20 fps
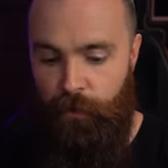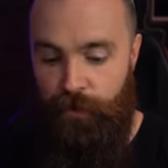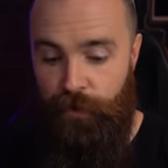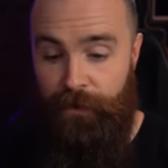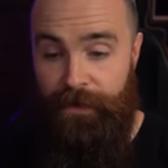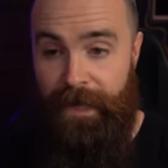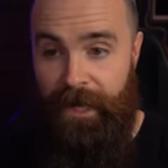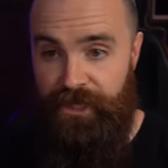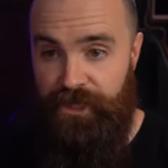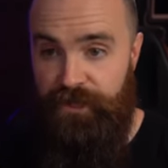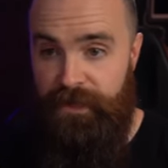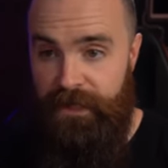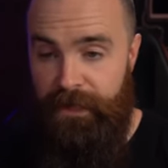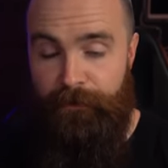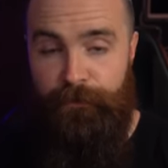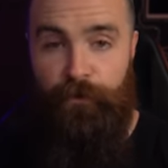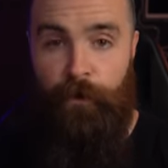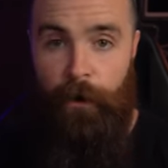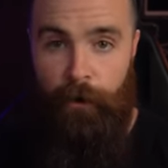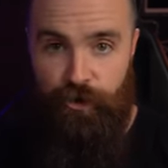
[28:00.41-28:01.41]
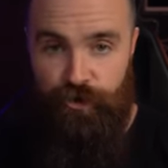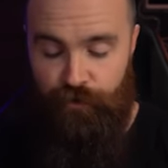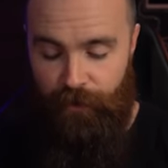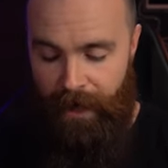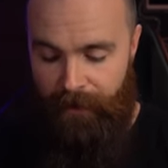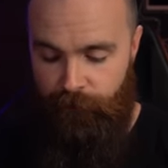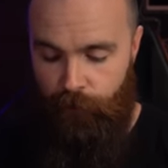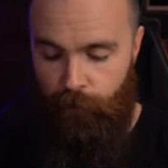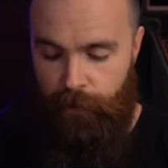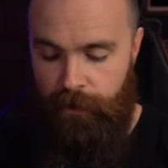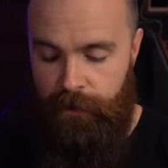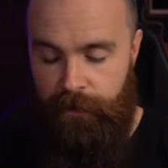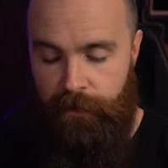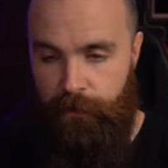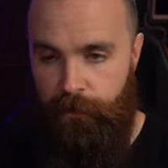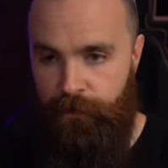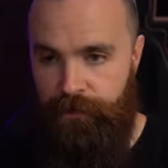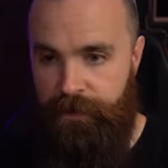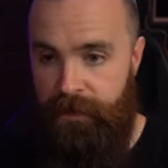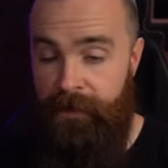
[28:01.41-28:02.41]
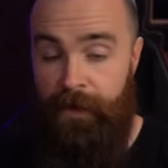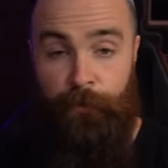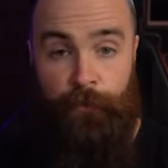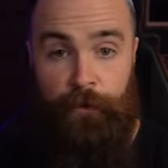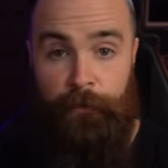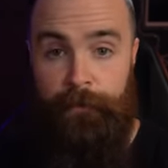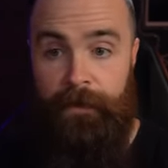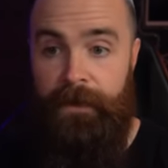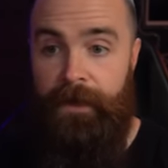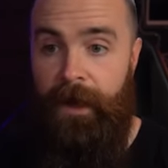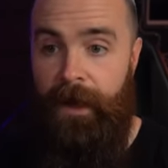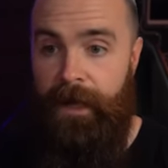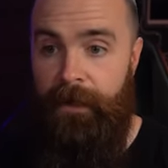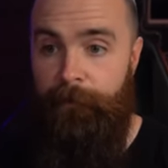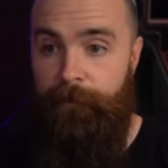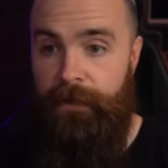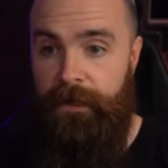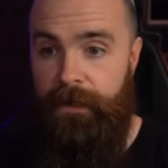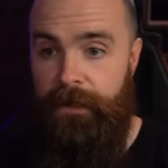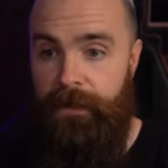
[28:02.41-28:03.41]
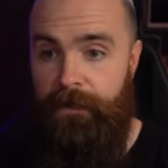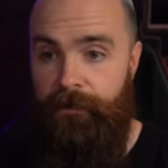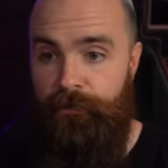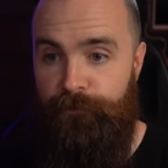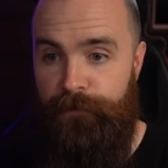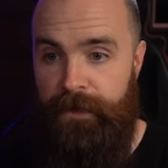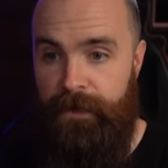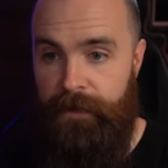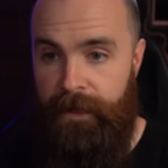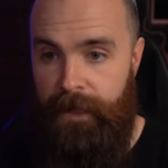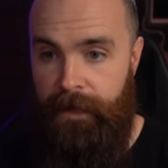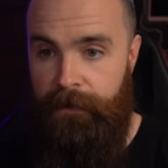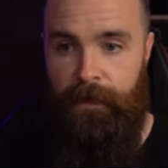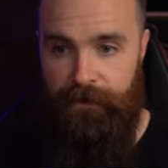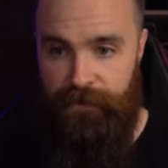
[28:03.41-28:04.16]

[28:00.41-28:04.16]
We'll do a dash D for our driver we're gonna use, and it will be I P V LAN.